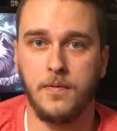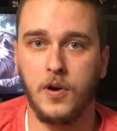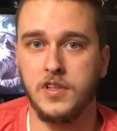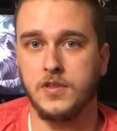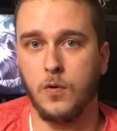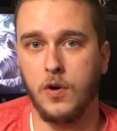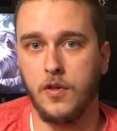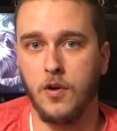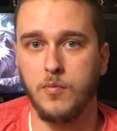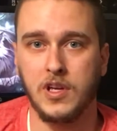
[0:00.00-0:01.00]
of a funny story
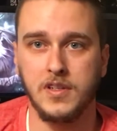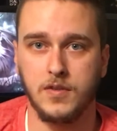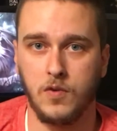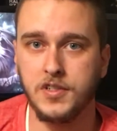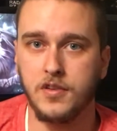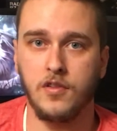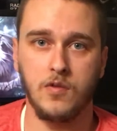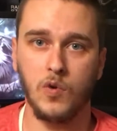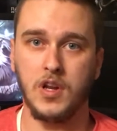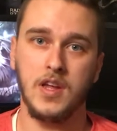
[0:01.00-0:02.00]
though, because
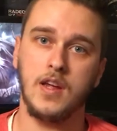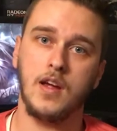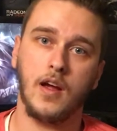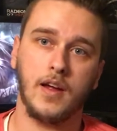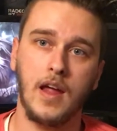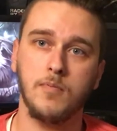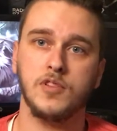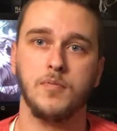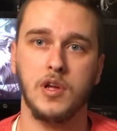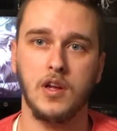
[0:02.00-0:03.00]
originally when he came
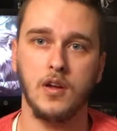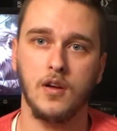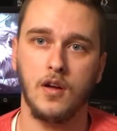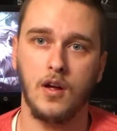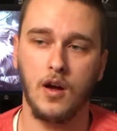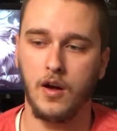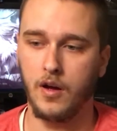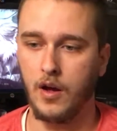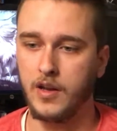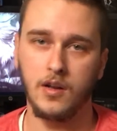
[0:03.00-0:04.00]
to me,
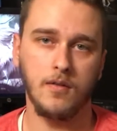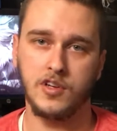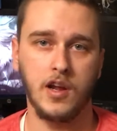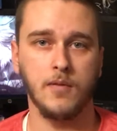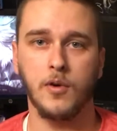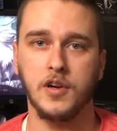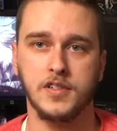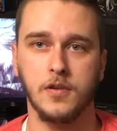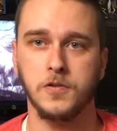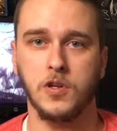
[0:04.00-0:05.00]
uh, I didn't take him very
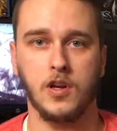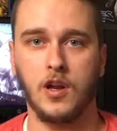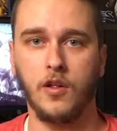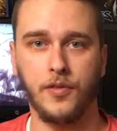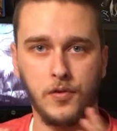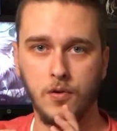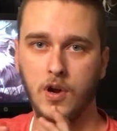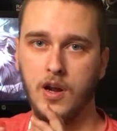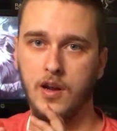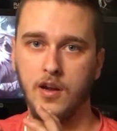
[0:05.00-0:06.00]
seriously. I kind of
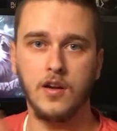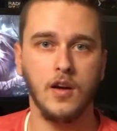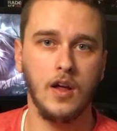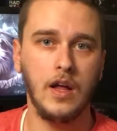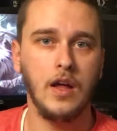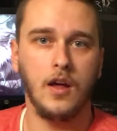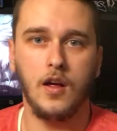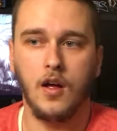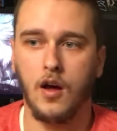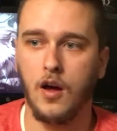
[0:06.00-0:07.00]
threw a
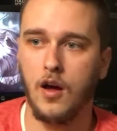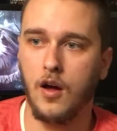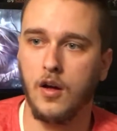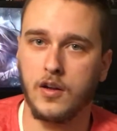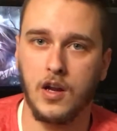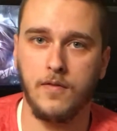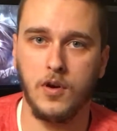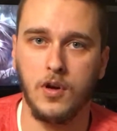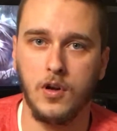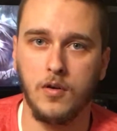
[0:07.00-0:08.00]
uh, kind of
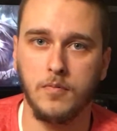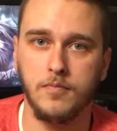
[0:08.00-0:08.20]
a